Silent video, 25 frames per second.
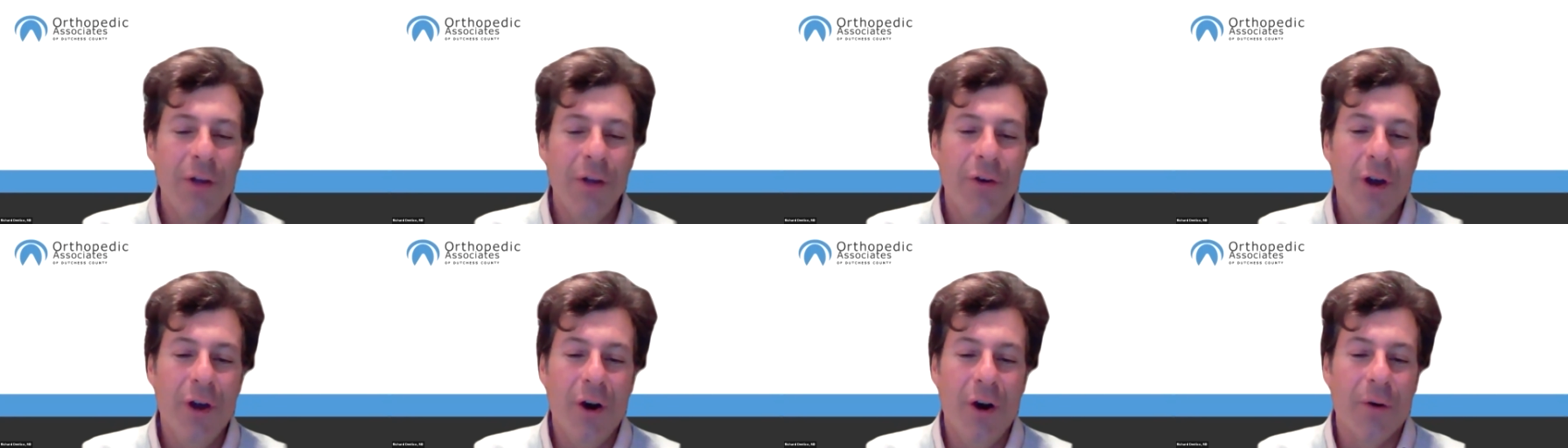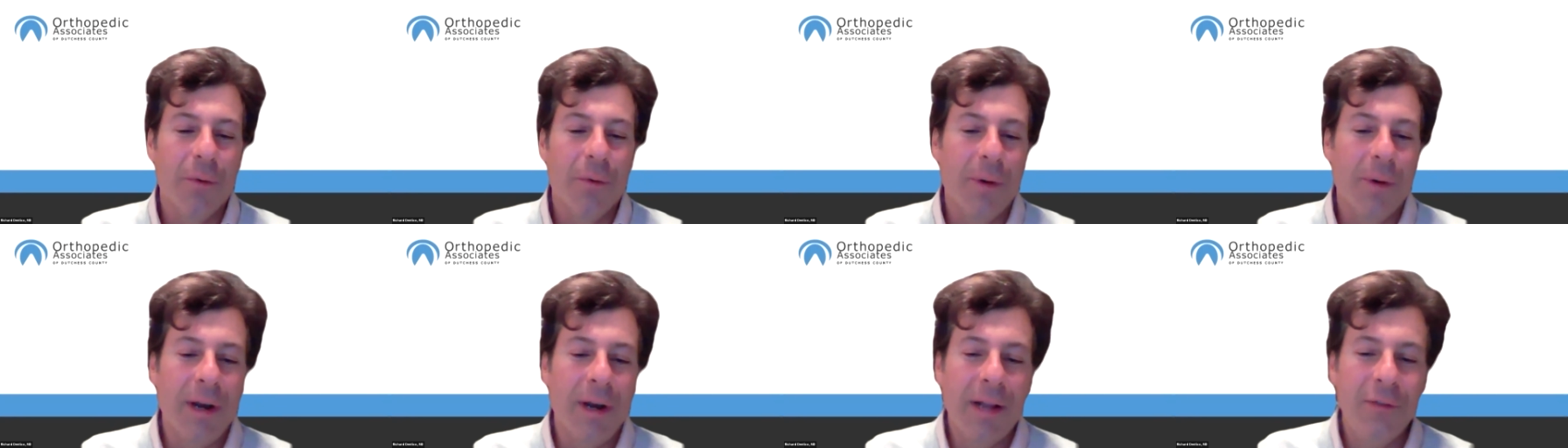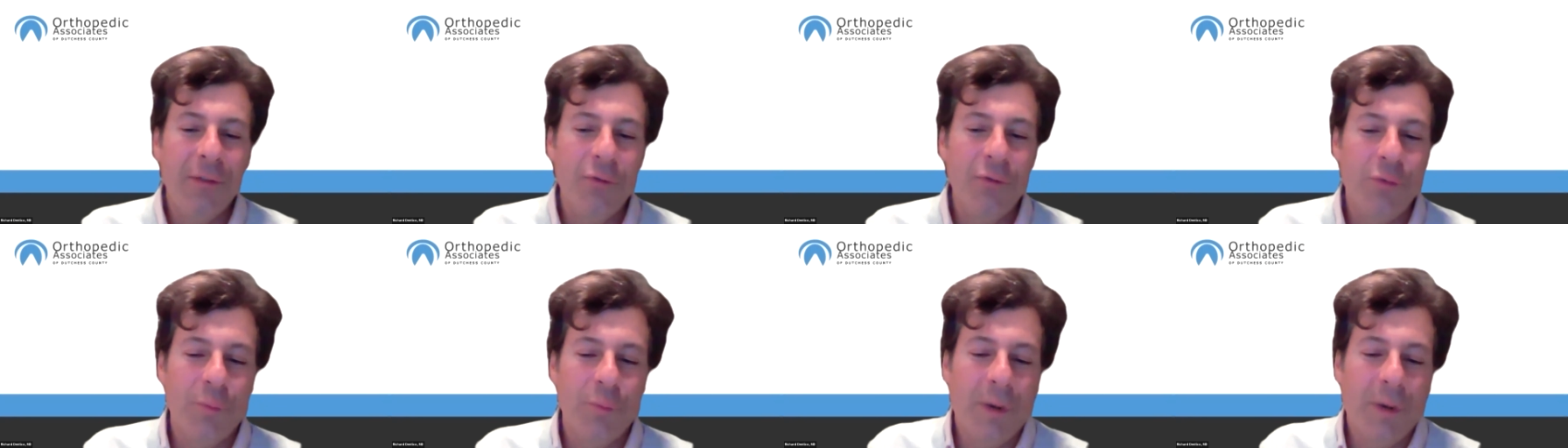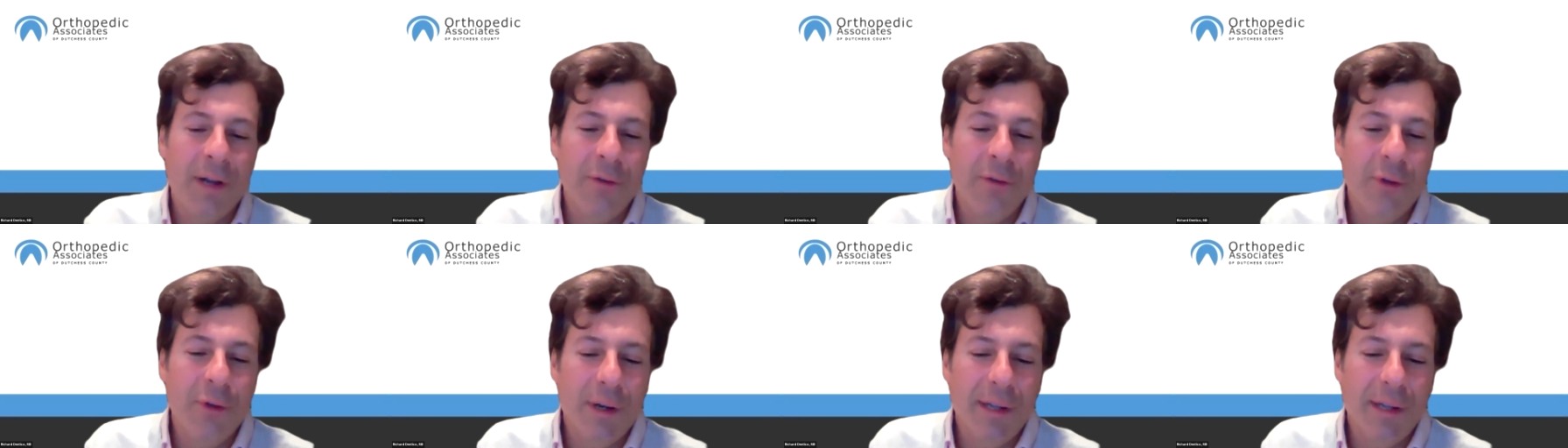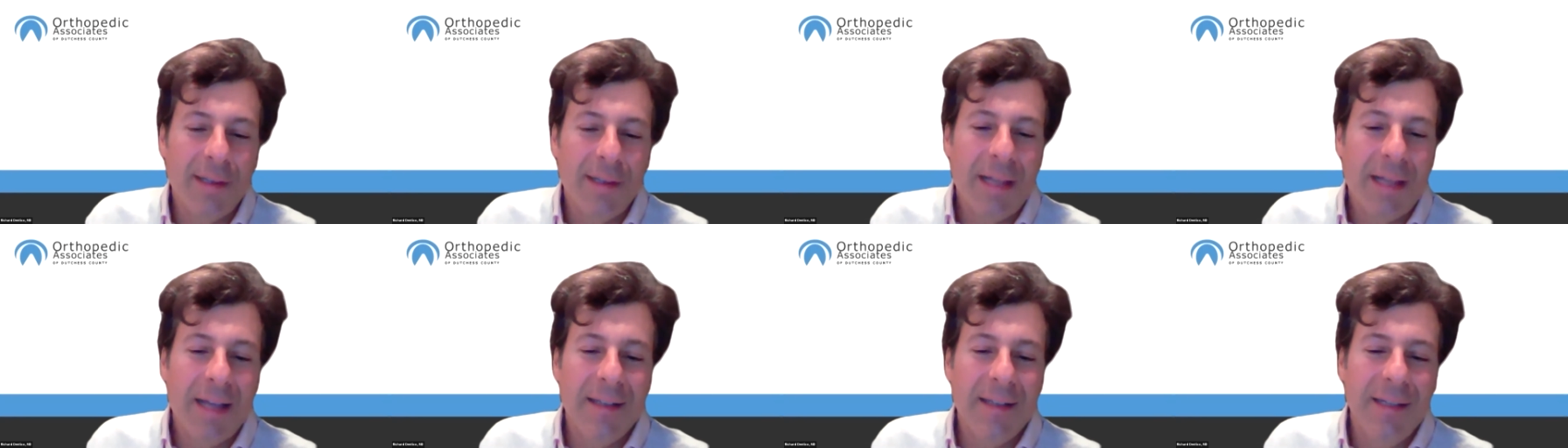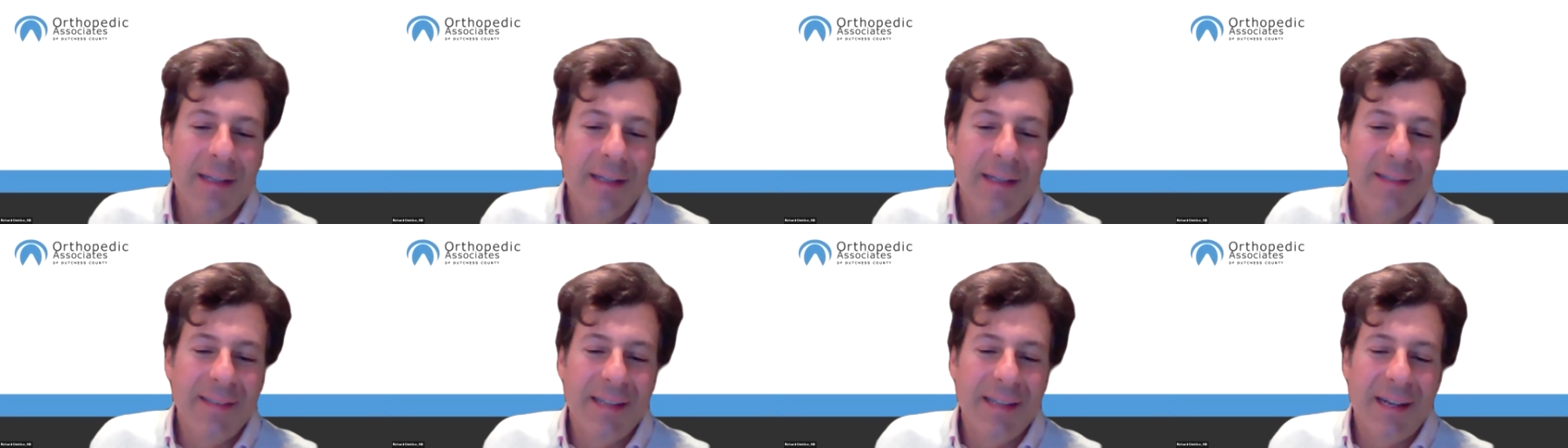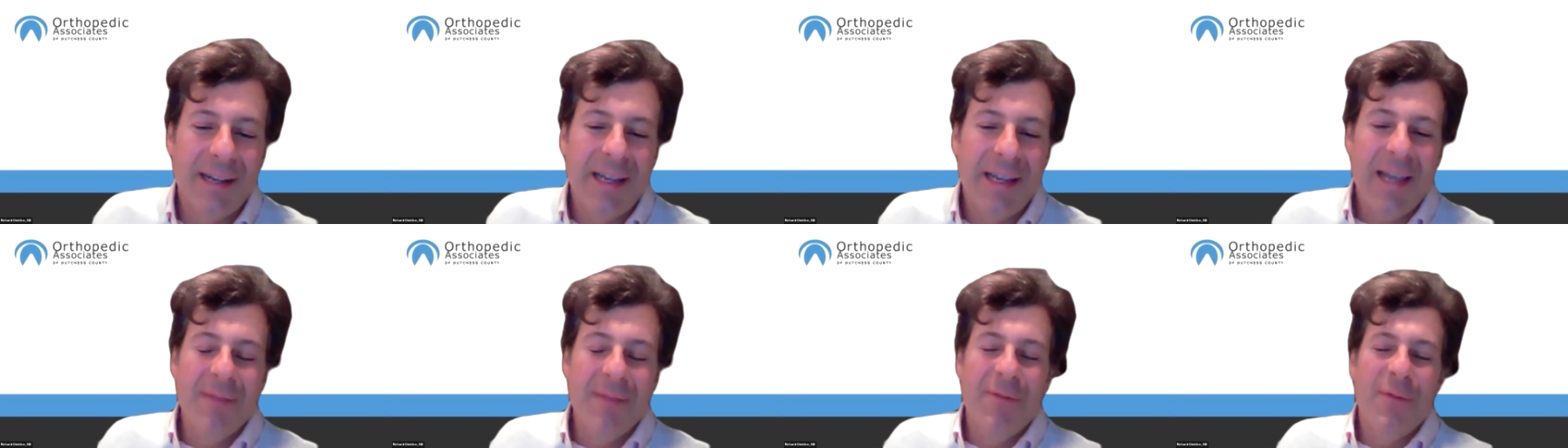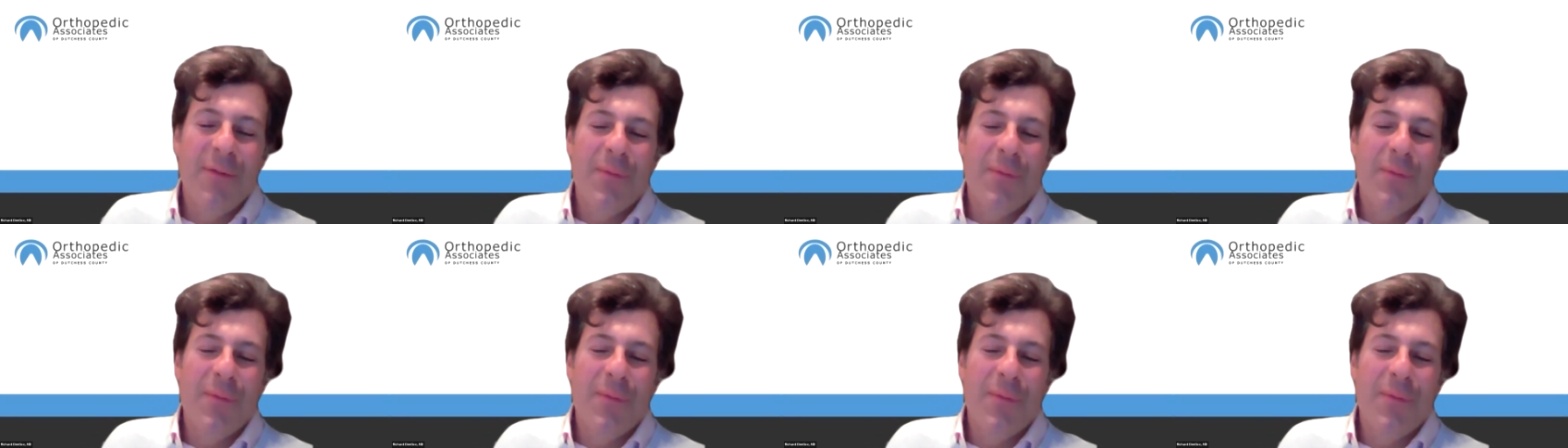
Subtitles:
No. When I look at that list that I gave